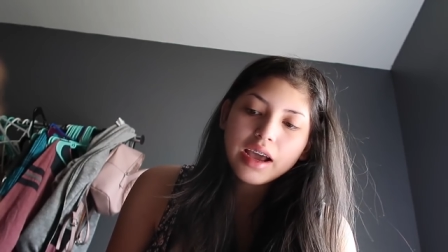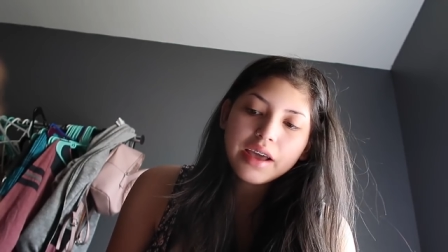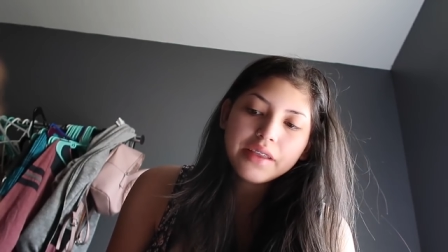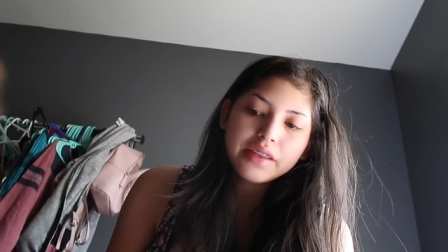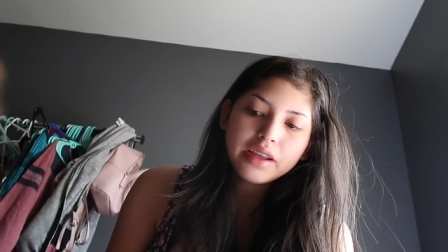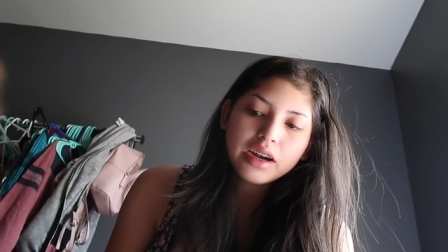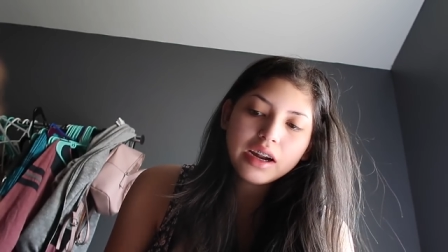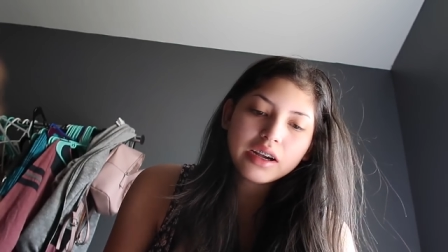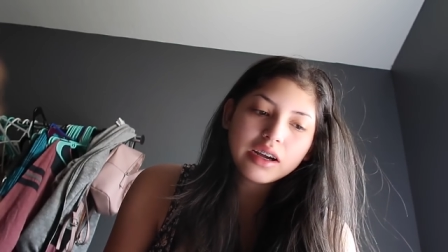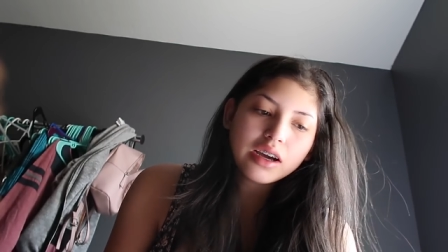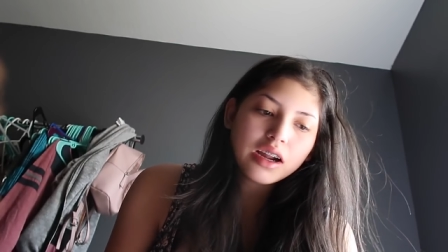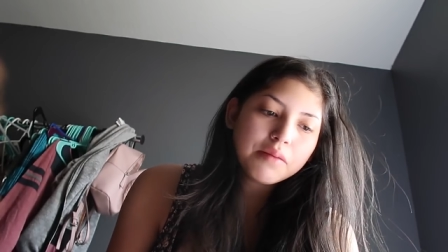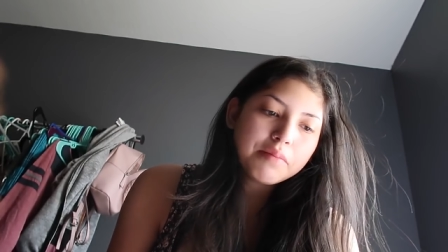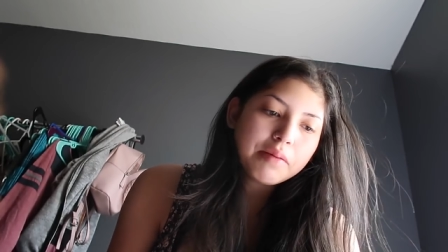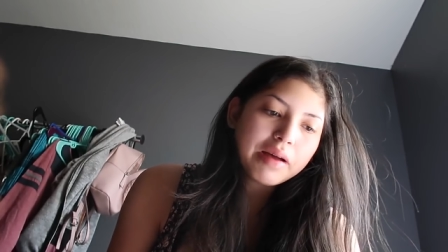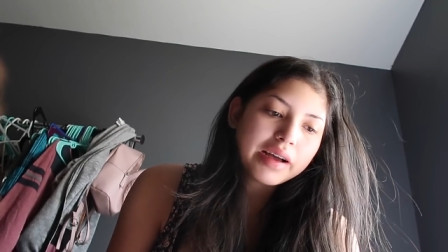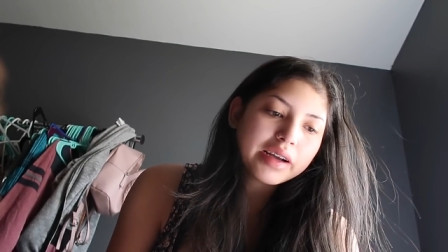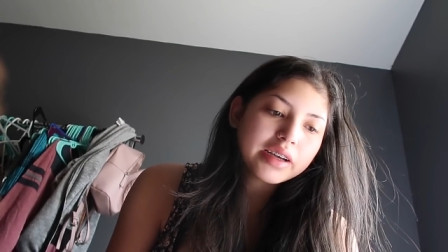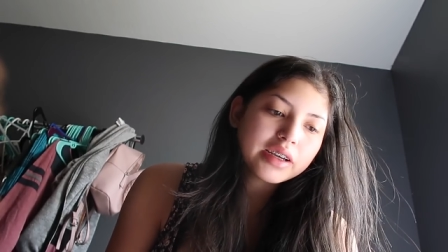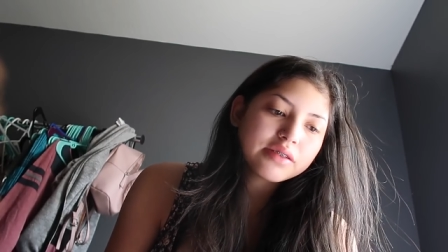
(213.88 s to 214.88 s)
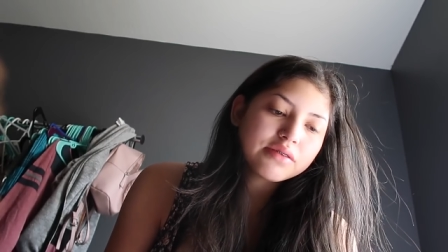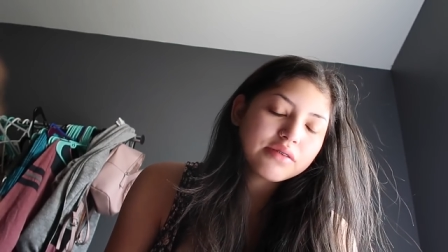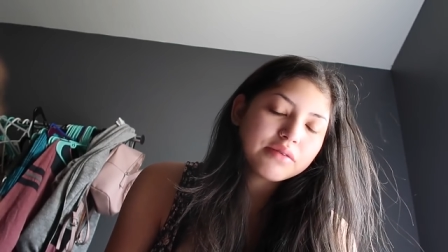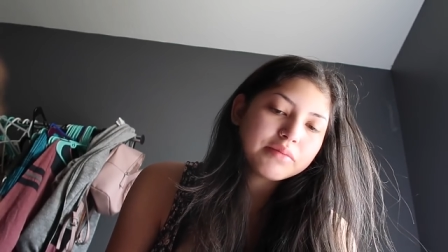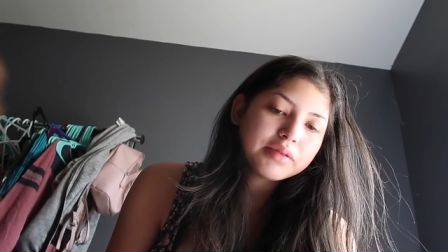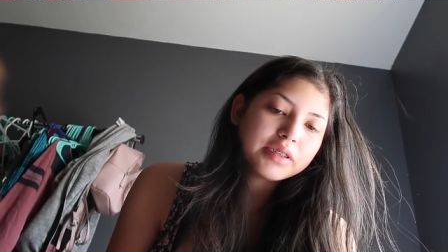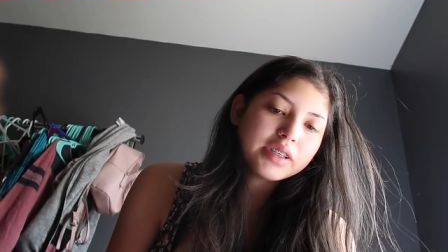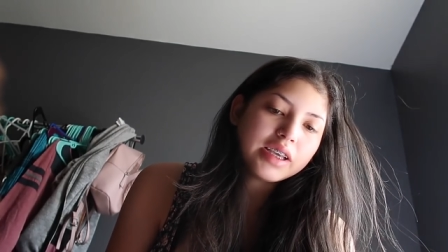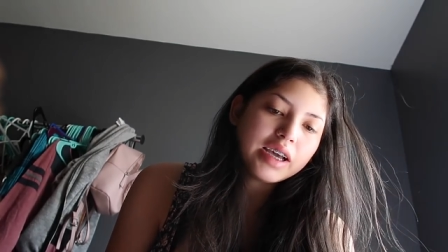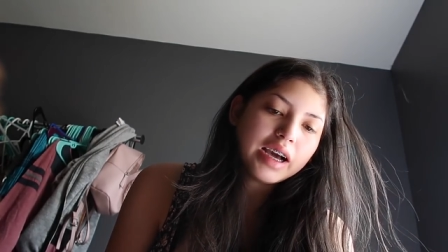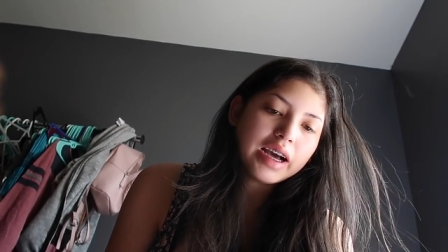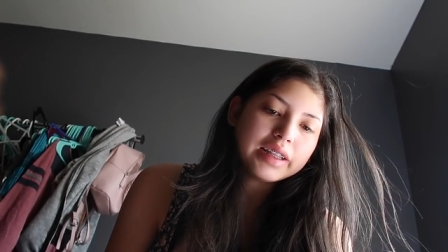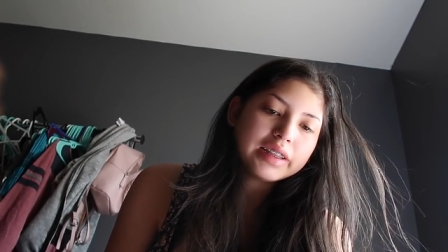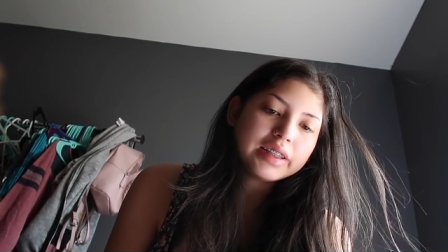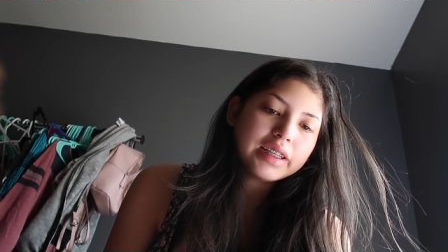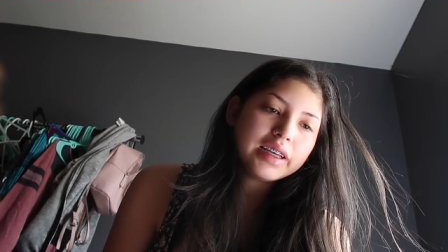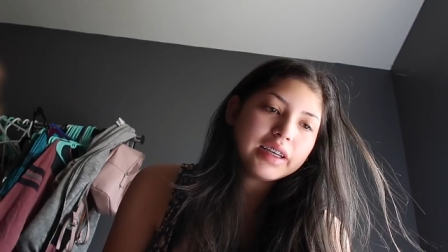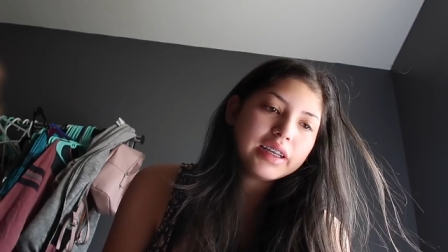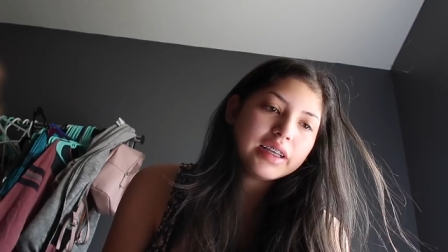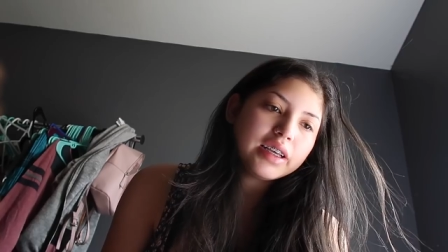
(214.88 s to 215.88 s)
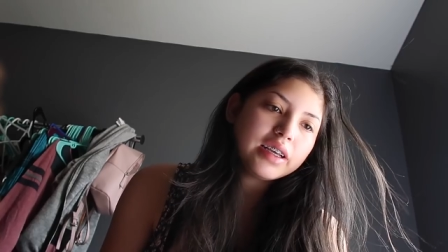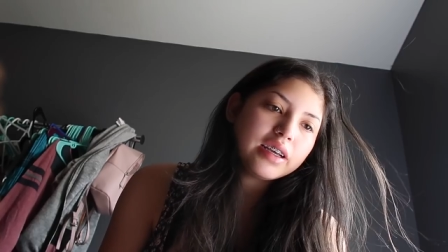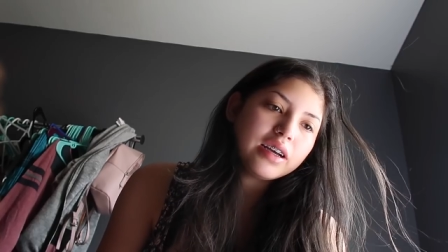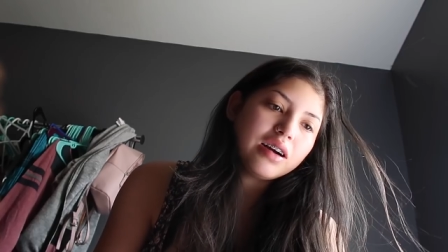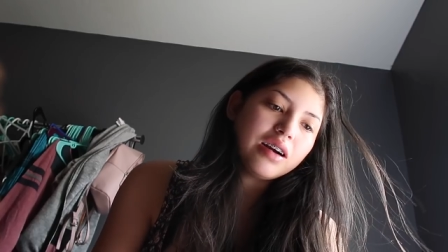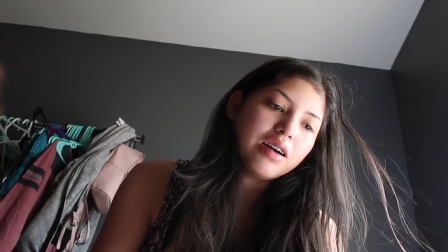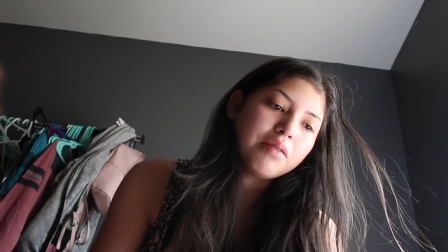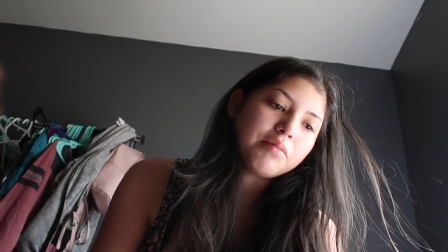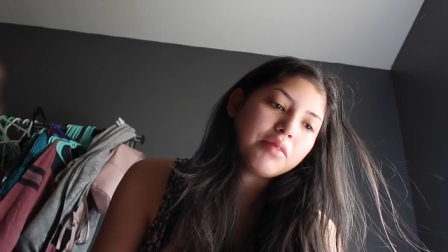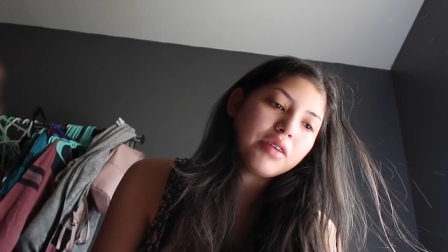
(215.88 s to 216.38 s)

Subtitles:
And then I got a package from Ciate.